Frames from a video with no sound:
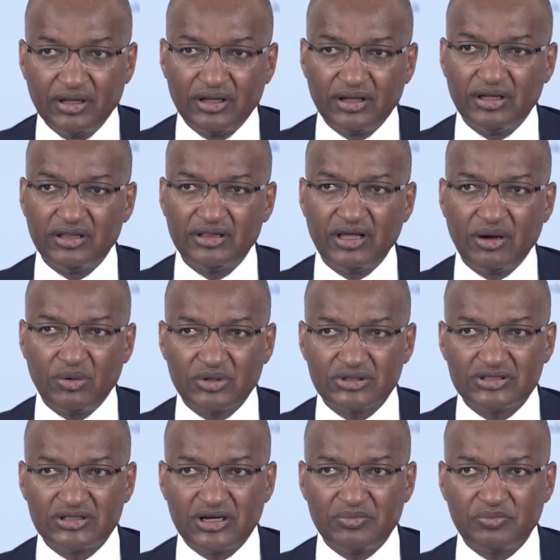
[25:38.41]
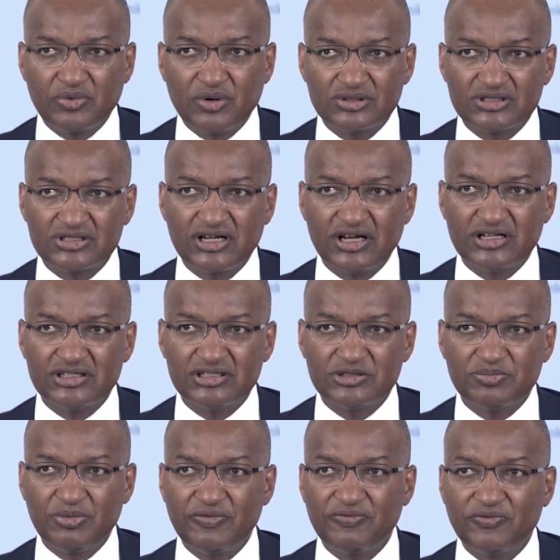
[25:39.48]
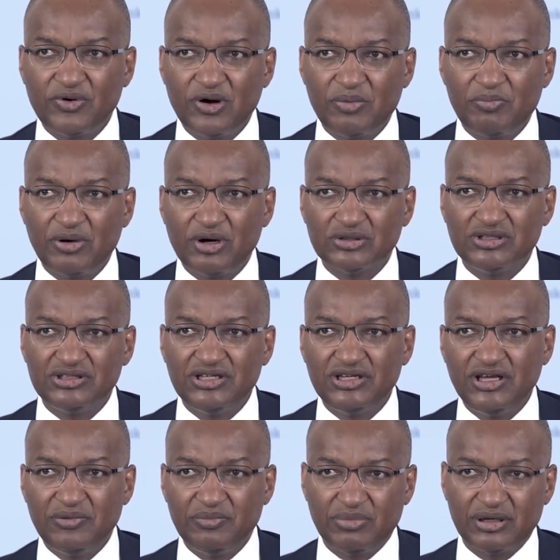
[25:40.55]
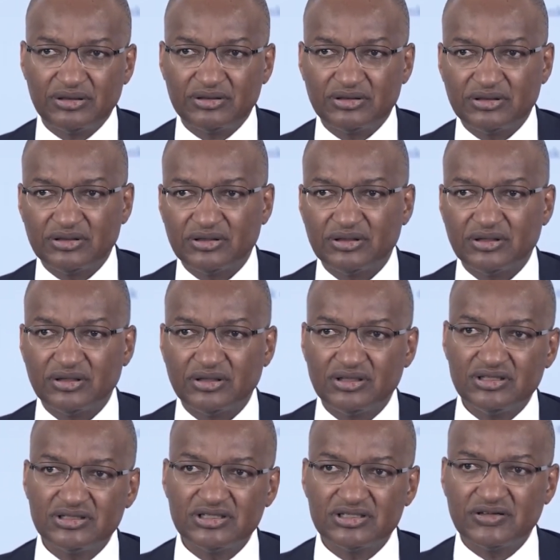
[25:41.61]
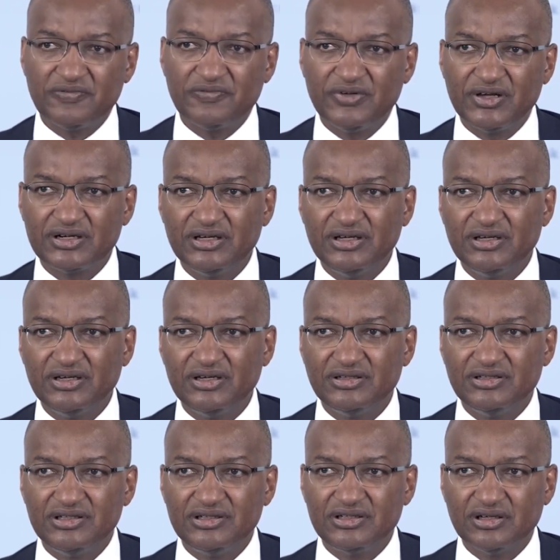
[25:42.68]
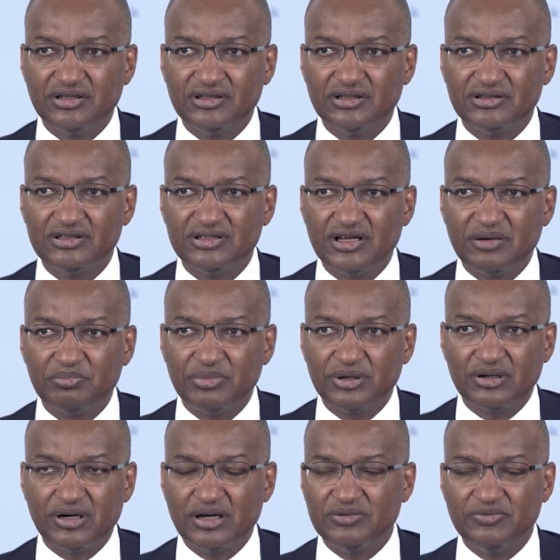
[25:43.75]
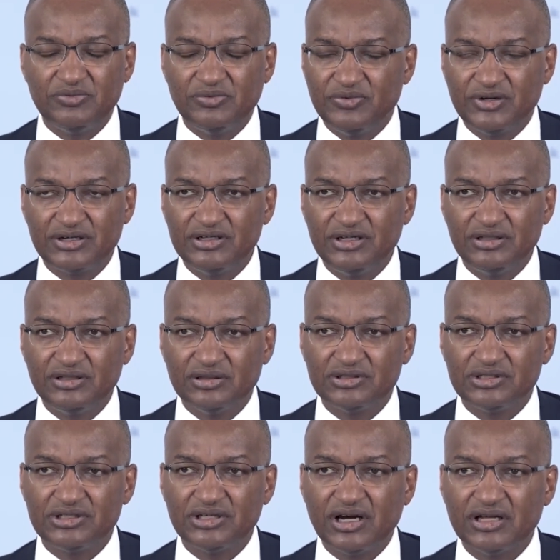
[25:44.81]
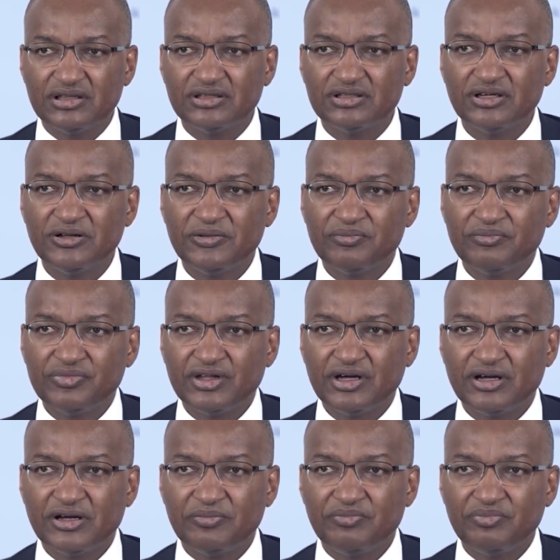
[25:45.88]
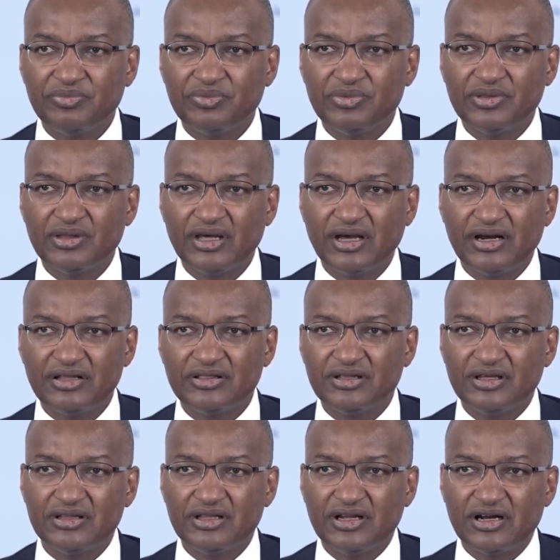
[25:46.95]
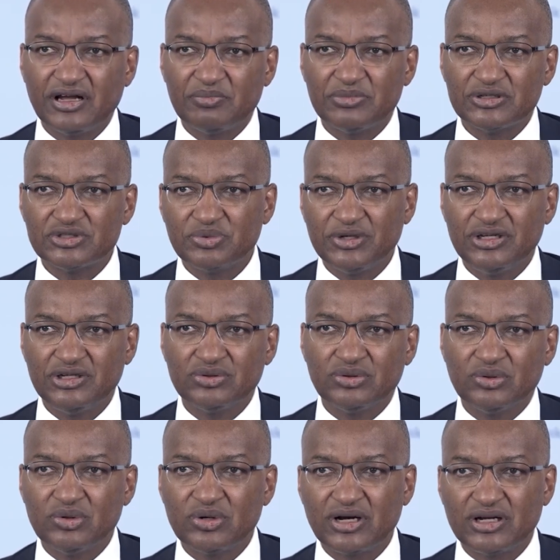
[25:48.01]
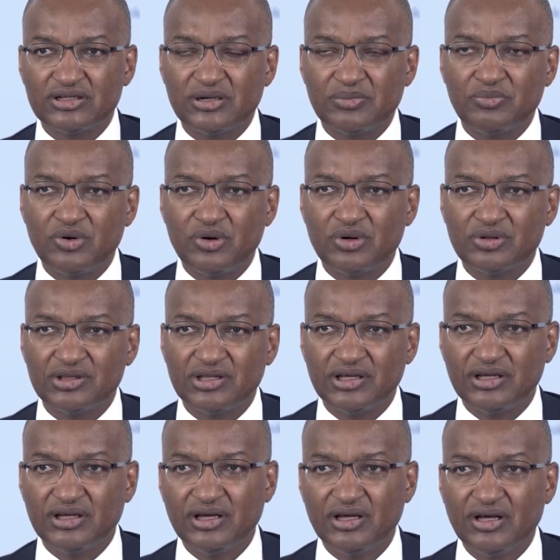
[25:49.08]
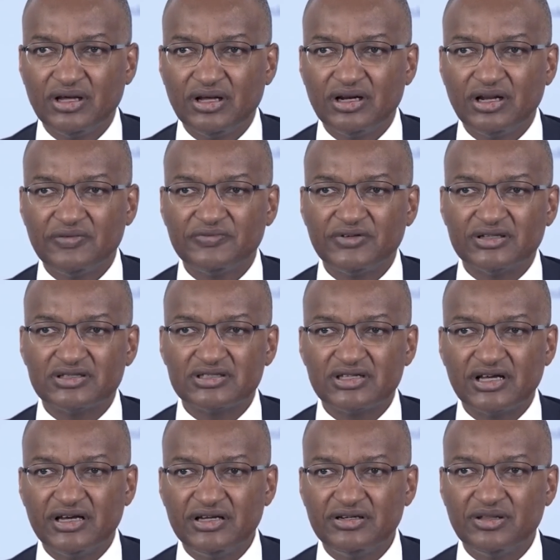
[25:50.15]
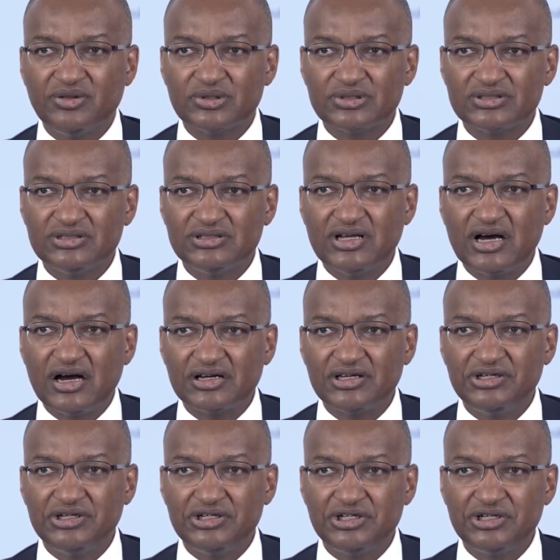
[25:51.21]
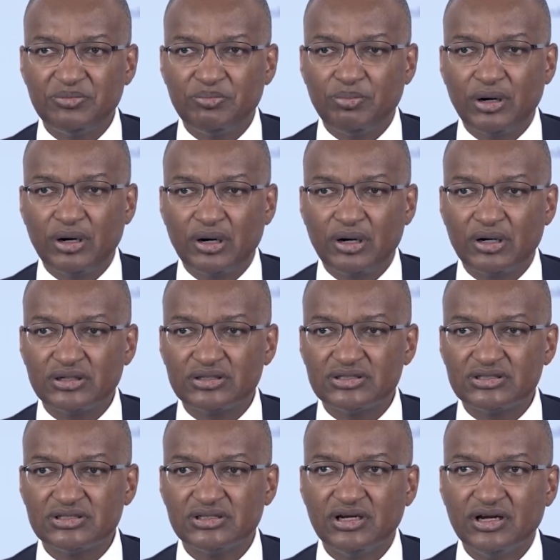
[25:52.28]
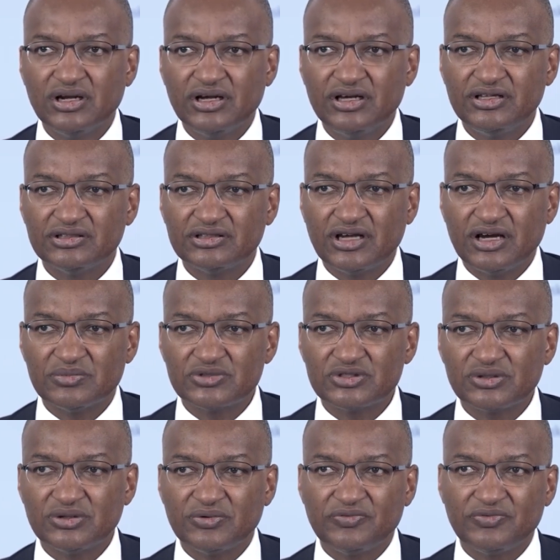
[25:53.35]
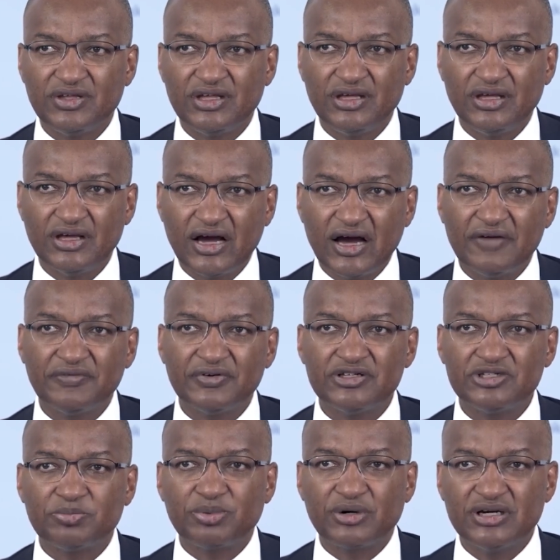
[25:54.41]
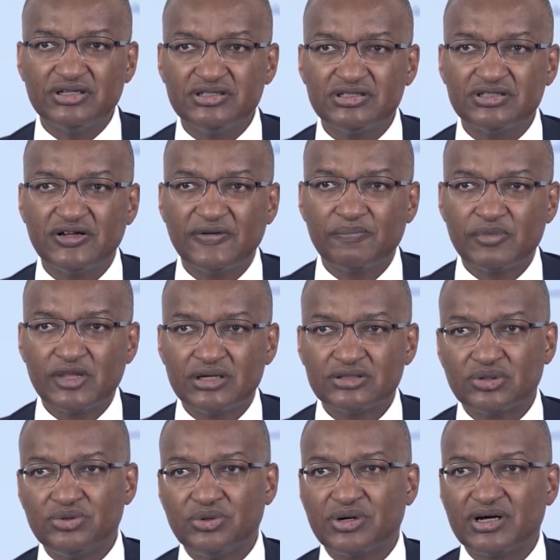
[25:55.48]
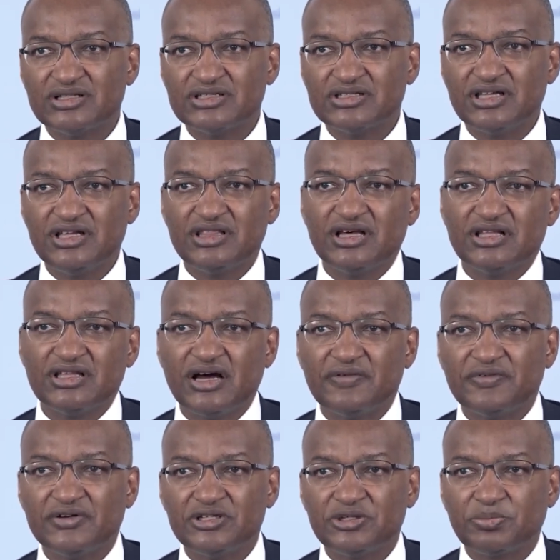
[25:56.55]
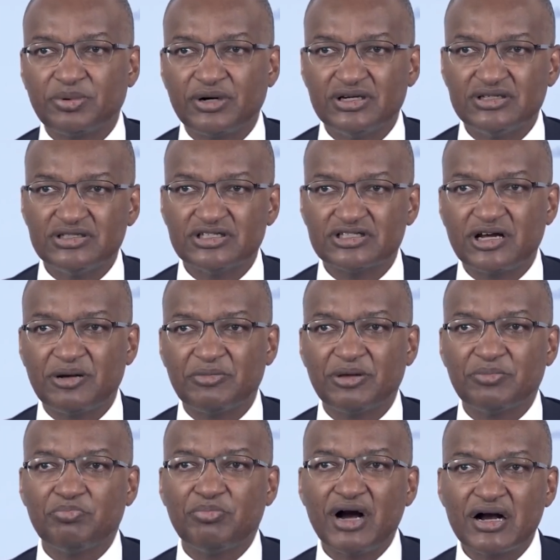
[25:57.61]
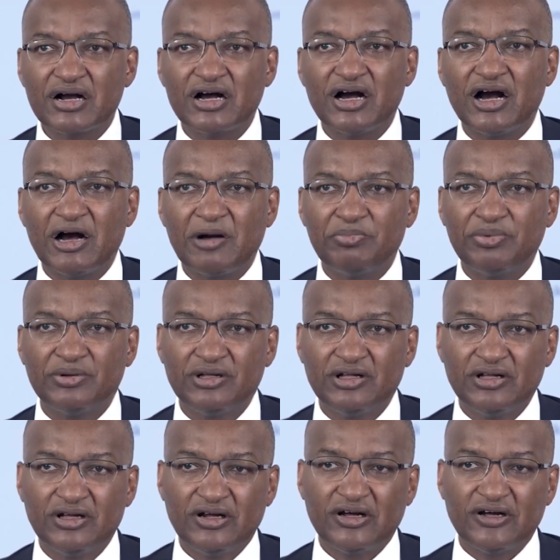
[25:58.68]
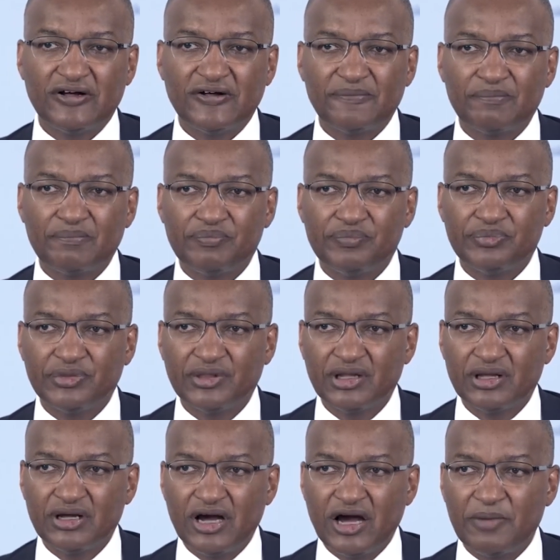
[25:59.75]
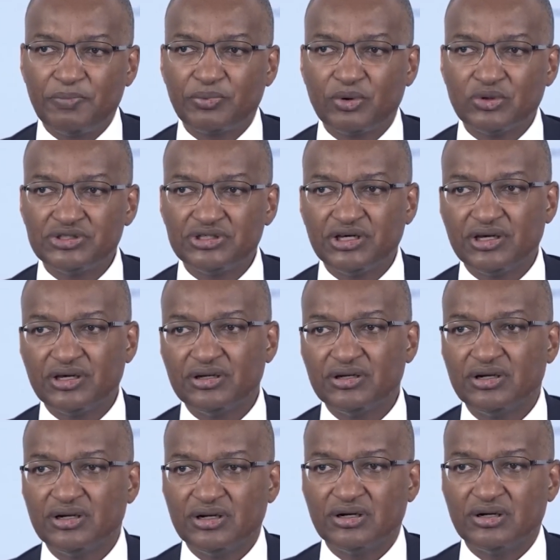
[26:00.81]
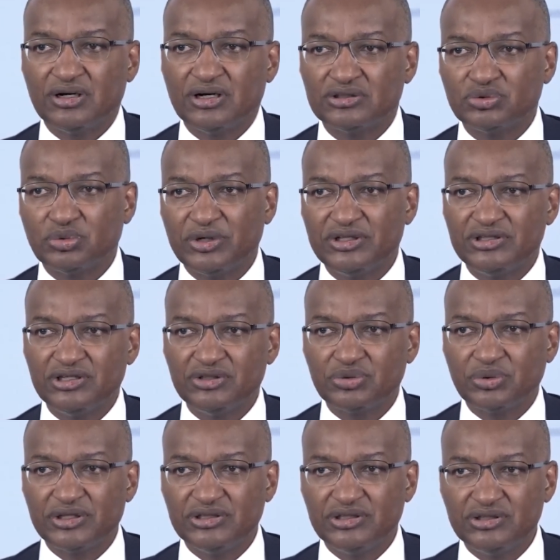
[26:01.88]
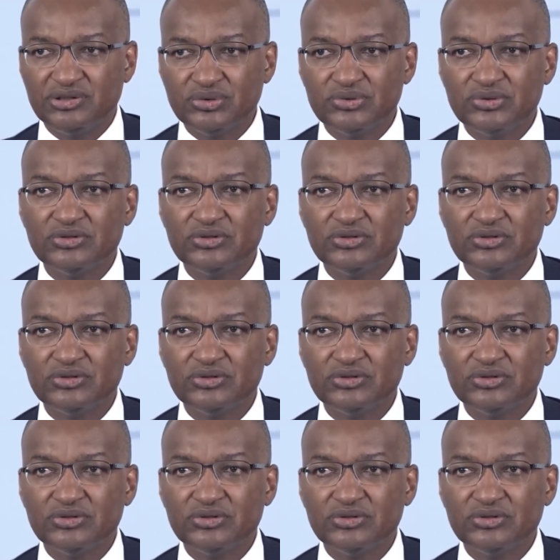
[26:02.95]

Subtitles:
There was concerns before about tea, but this is a very detailed number, a very detailed chart. And I think the numbers we need to look at are more on the left-hand side, those darkish bars in terms of the average price. So you can see that the average price is coming back up, approaching 2022.